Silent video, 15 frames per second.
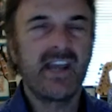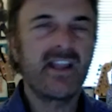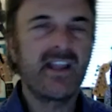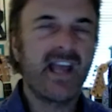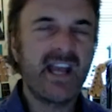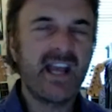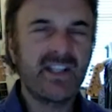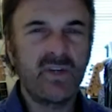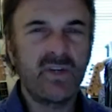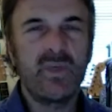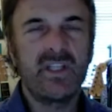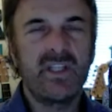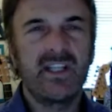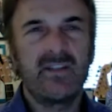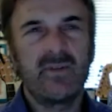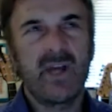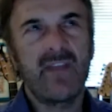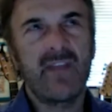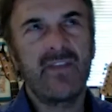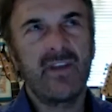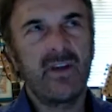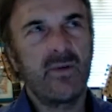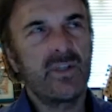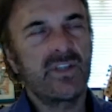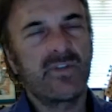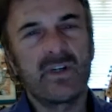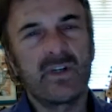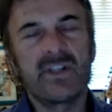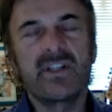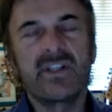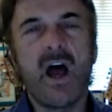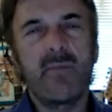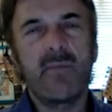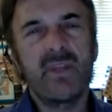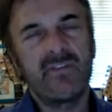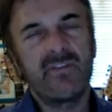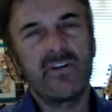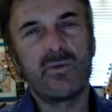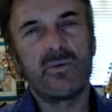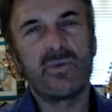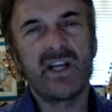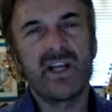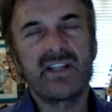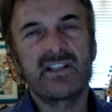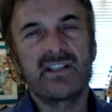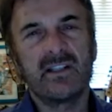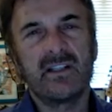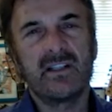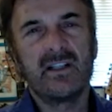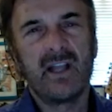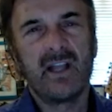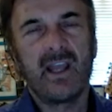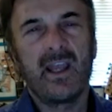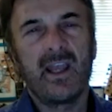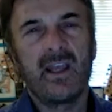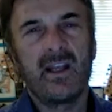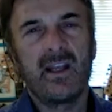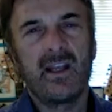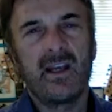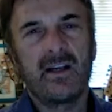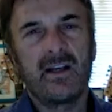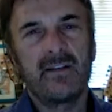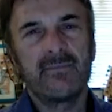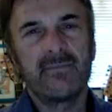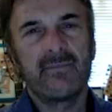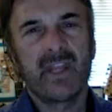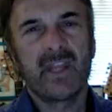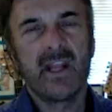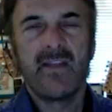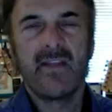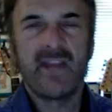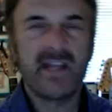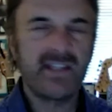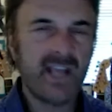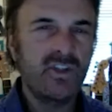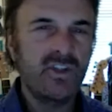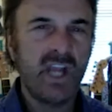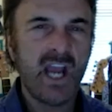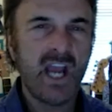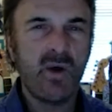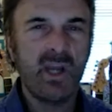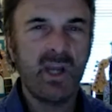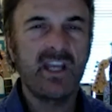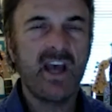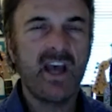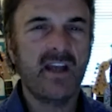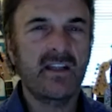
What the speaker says: last one we did, I think it was for a zombie film race, and that's actually how I got